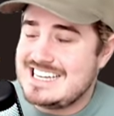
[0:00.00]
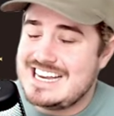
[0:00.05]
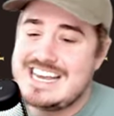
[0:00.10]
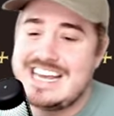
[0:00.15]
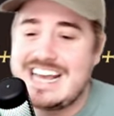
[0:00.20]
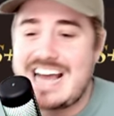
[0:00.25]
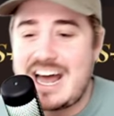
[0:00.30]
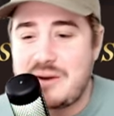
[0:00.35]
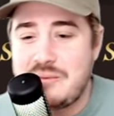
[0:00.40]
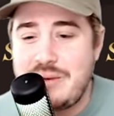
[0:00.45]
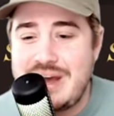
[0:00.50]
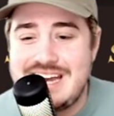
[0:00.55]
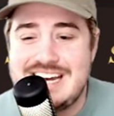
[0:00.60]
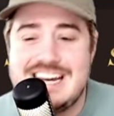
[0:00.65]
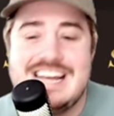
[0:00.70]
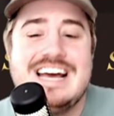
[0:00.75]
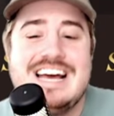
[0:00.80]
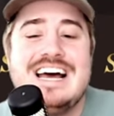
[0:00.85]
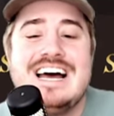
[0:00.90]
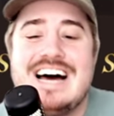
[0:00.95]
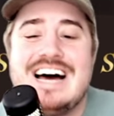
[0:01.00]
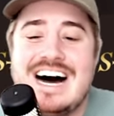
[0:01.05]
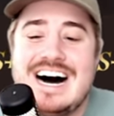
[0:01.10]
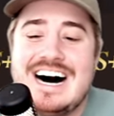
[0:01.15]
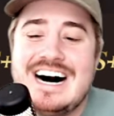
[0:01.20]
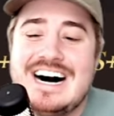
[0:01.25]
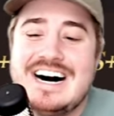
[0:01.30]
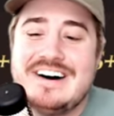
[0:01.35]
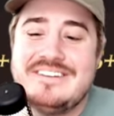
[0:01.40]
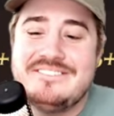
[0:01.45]
you gotta wait.
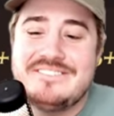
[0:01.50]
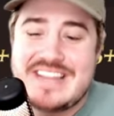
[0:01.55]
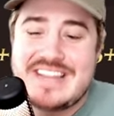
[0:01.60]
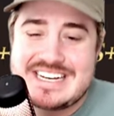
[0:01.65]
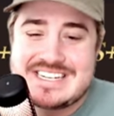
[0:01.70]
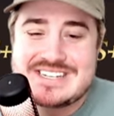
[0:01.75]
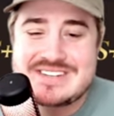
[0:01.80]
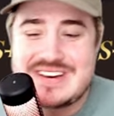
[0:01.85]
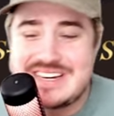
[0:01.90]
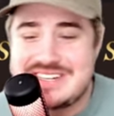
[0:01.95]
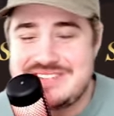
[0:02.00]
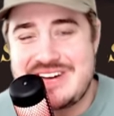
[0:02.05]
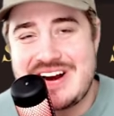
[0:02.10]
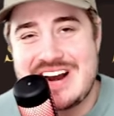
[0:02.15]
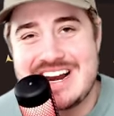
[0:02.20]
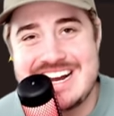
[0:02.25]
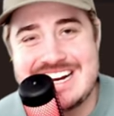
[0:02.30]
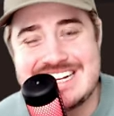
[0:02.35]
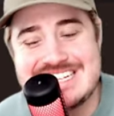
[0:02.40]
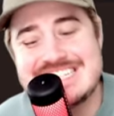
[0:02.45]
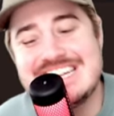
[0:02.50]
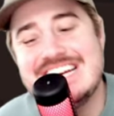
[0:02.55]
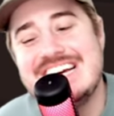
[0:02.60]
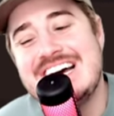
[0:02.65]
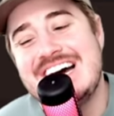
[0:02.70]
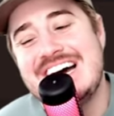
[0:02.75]
Um, it's it's very nice.